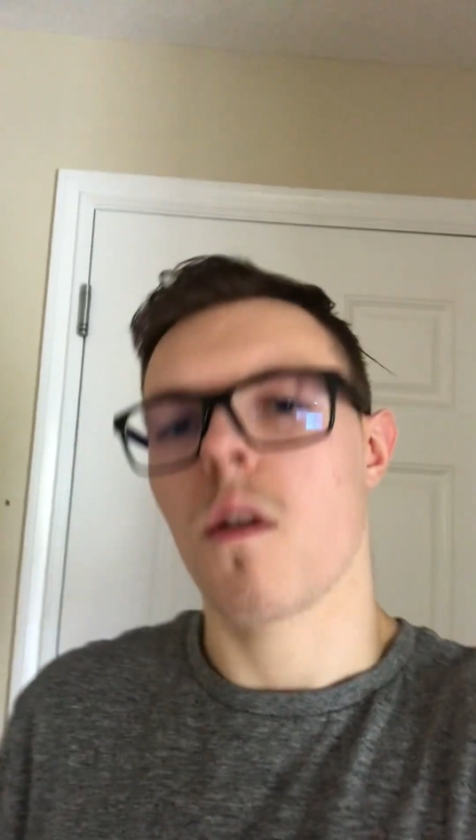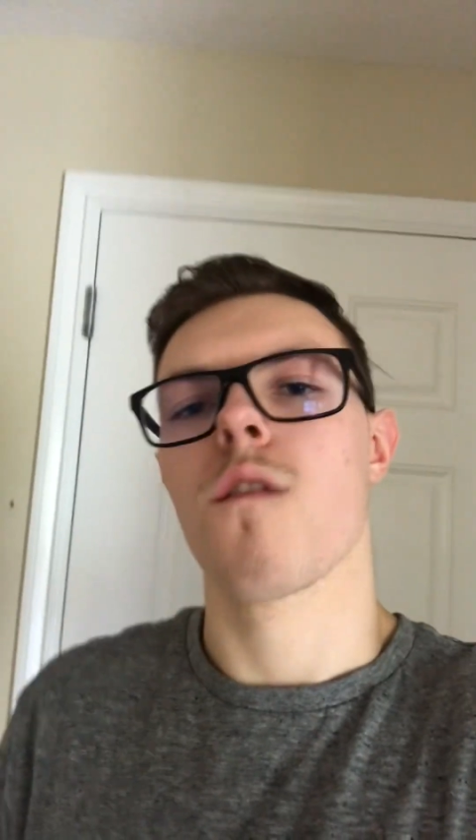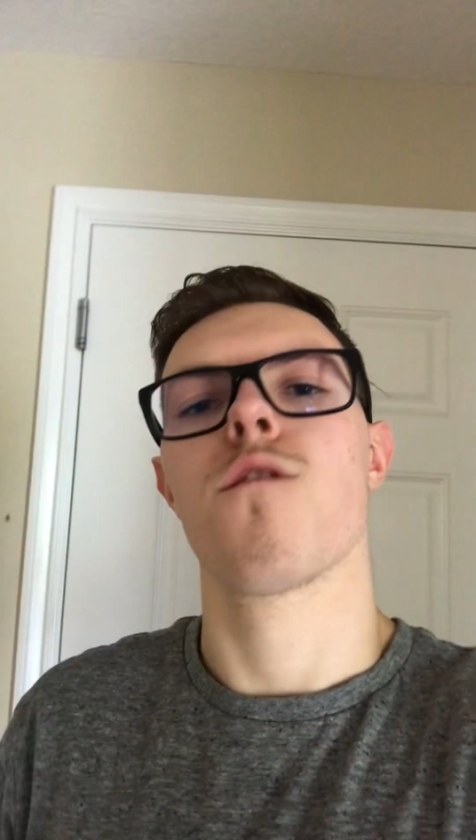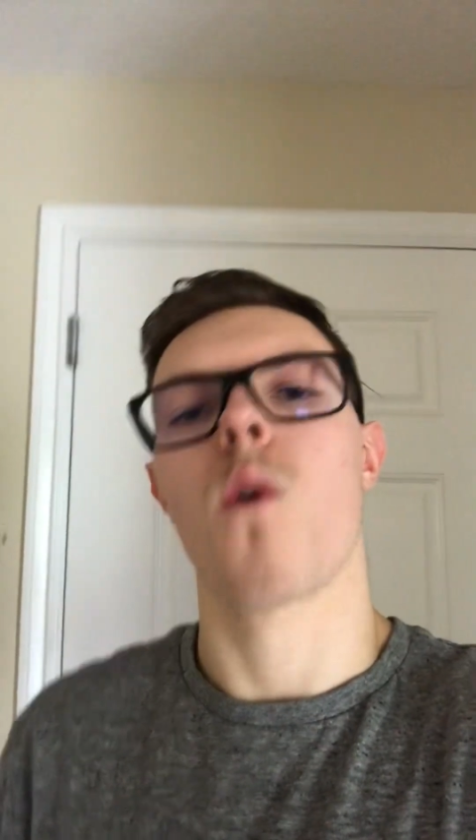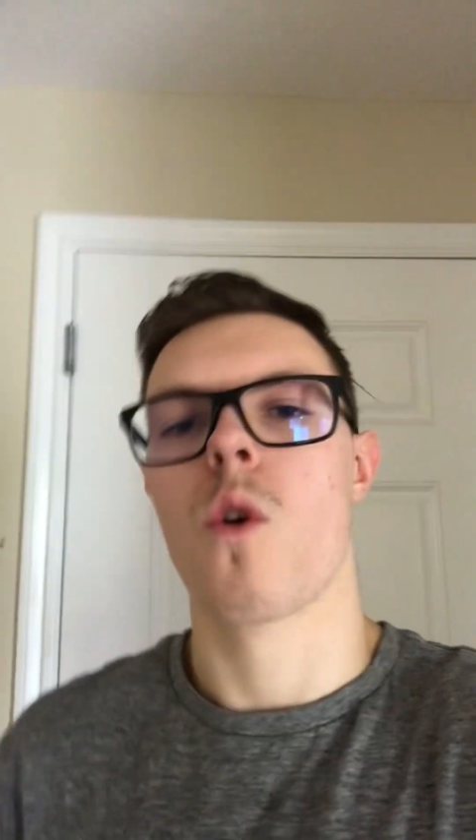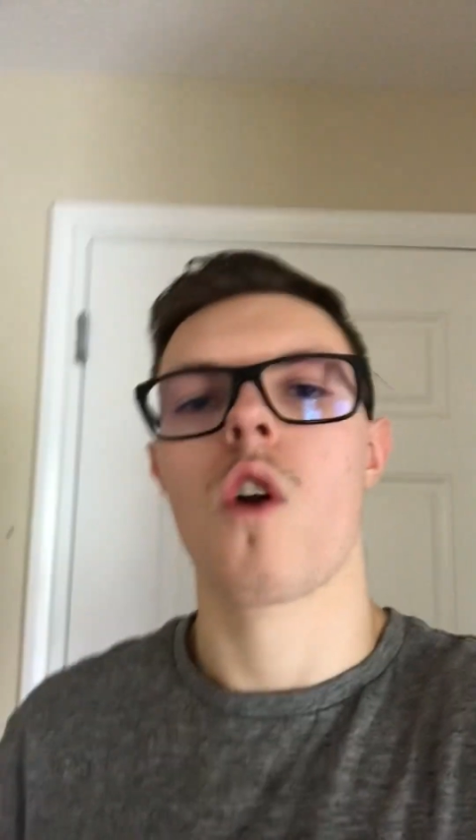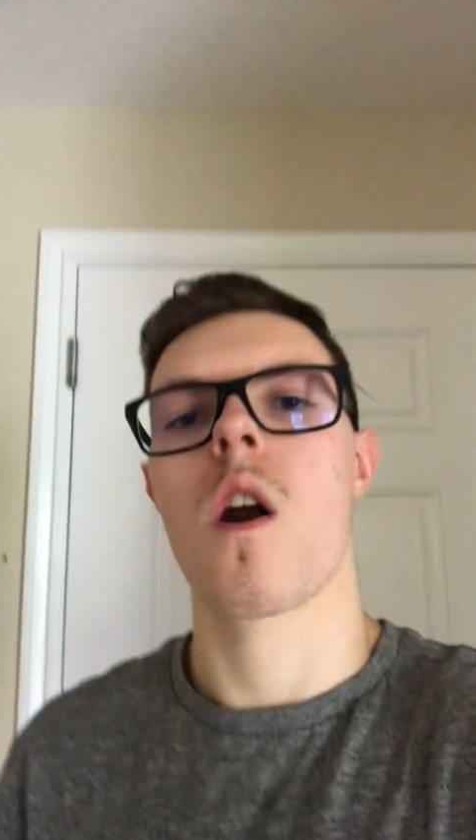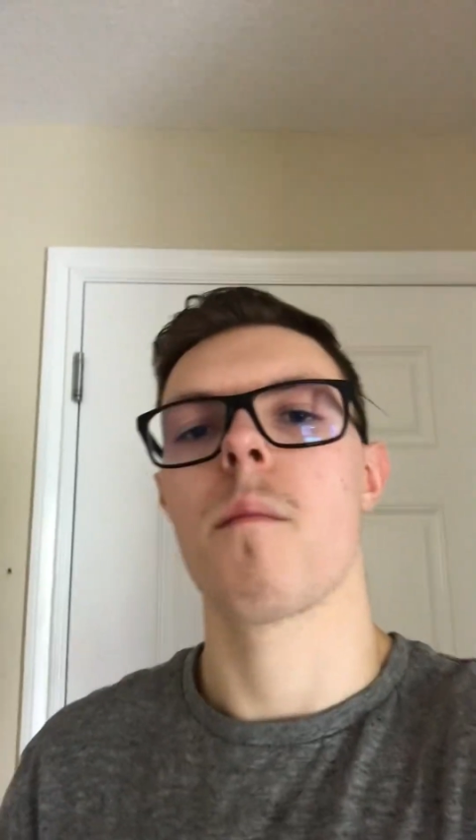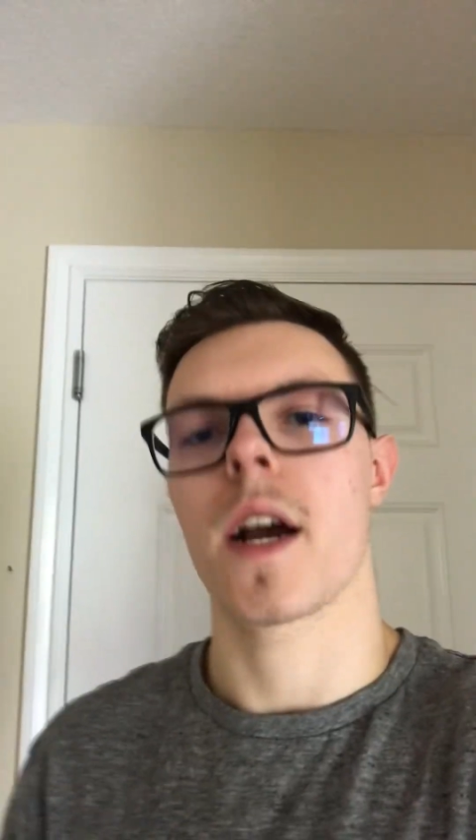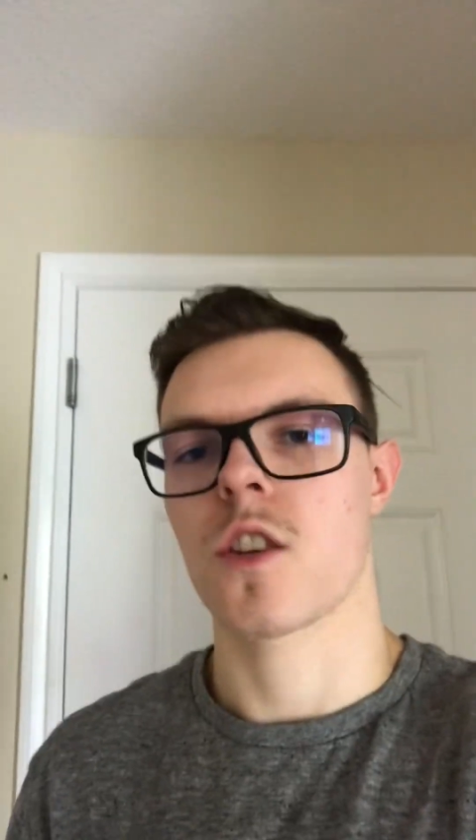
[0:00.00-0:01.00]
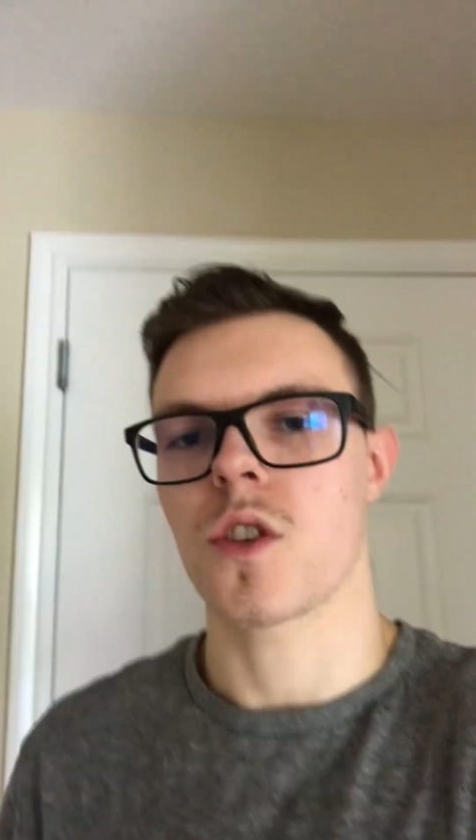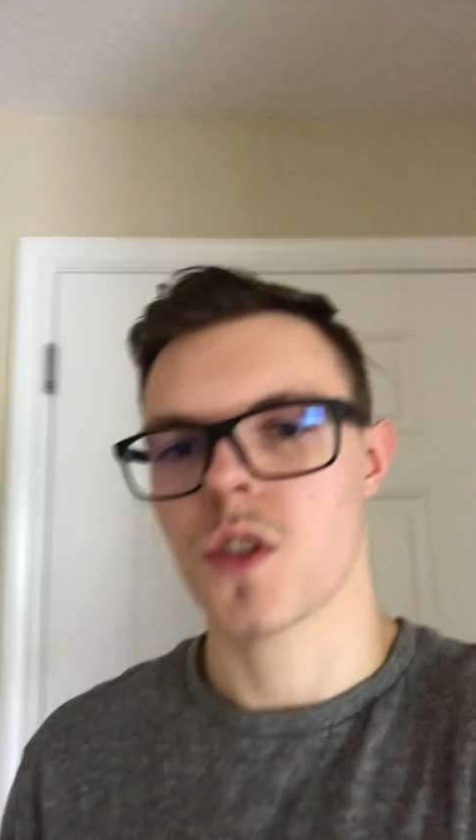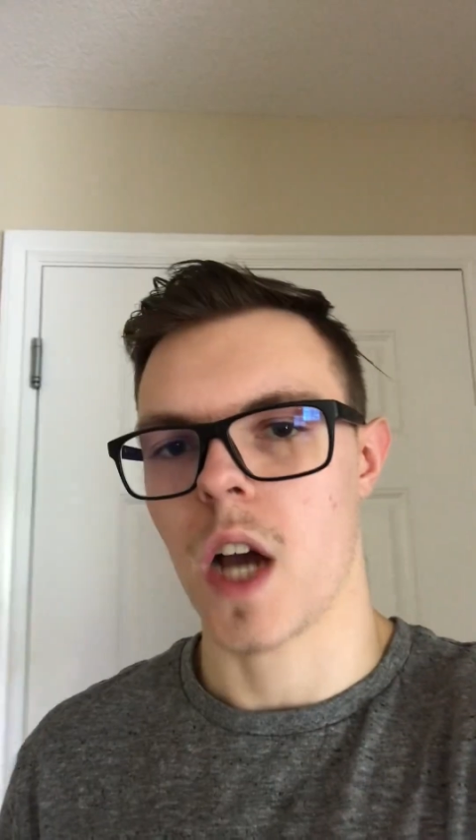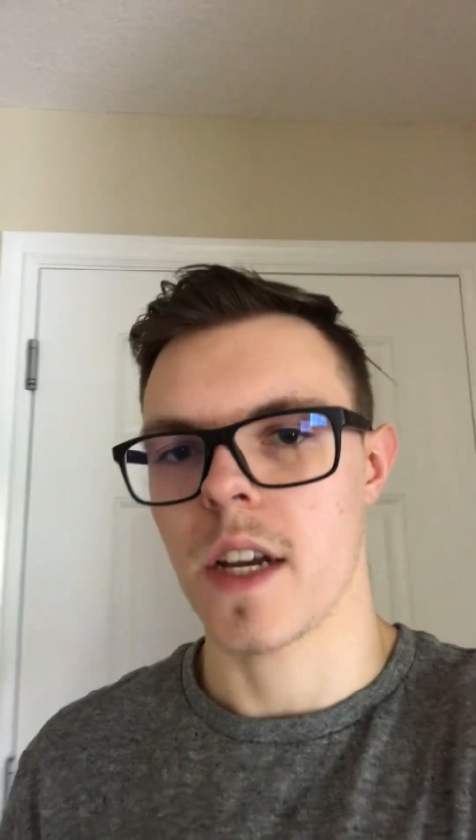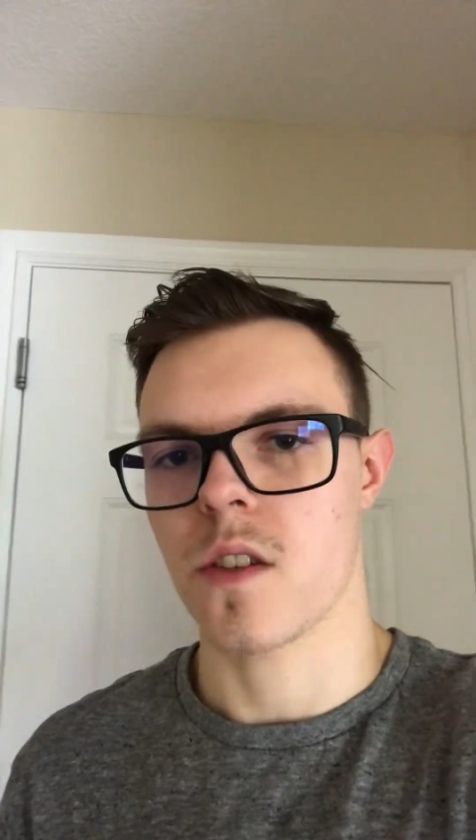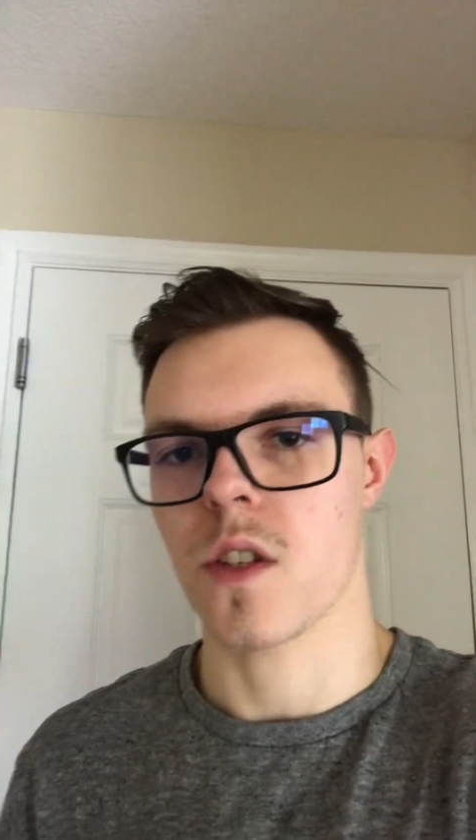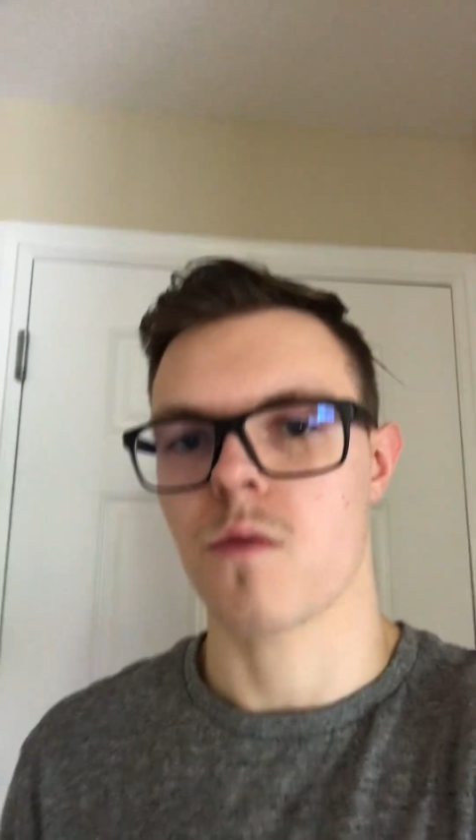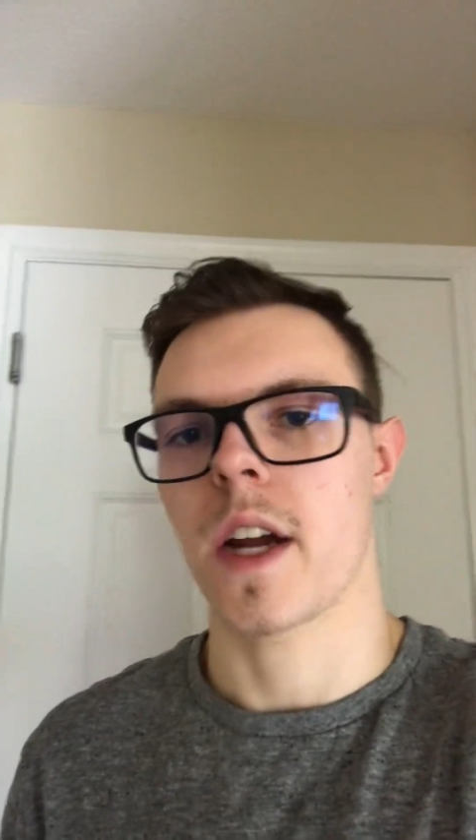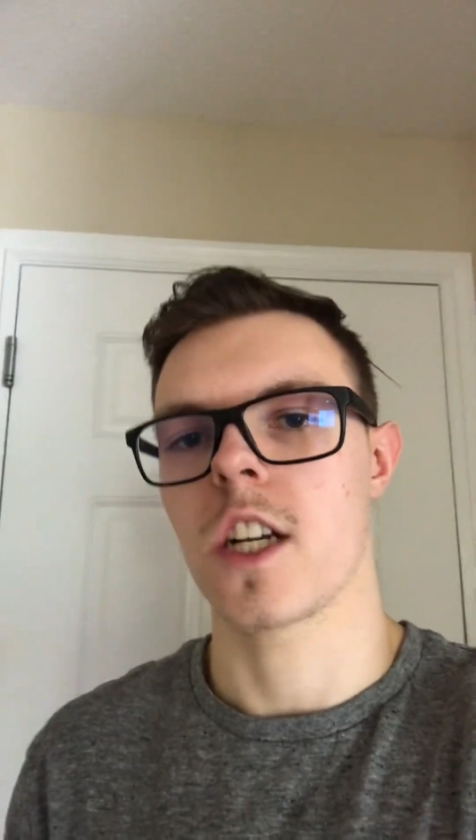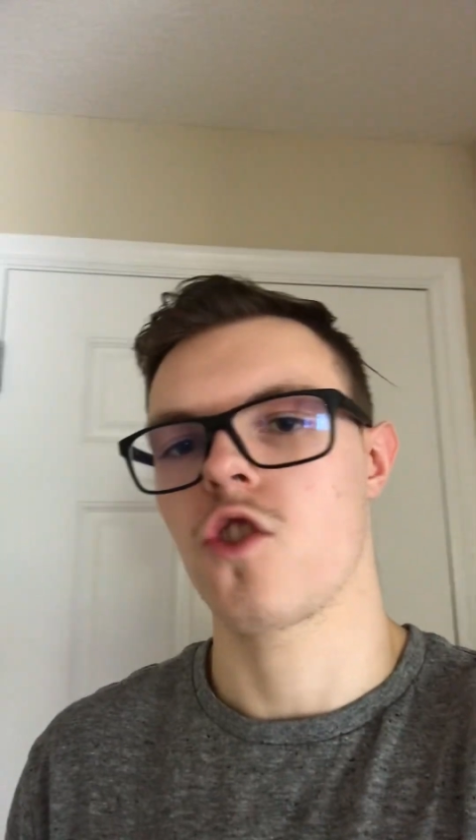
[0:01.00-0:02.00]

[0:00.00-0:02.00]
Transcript: forearm exercises, right?